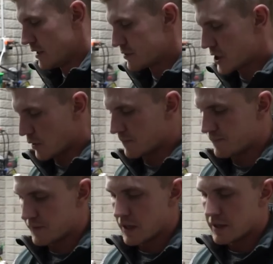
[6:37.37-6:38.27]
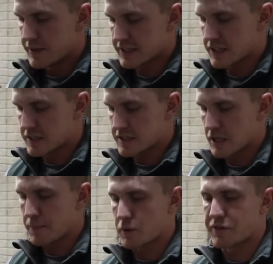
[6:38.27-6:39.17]
So, this is a
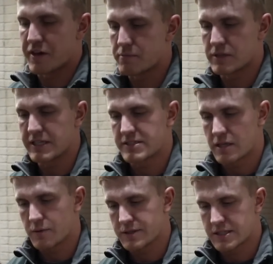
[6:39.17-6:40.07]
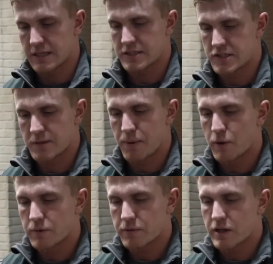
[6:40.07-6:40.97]
typical thumb release that you would see. This is the
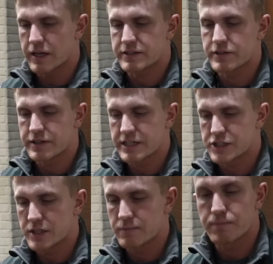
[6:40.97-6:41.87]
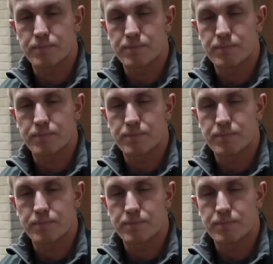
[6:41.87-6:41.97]
Bone Collector Edition.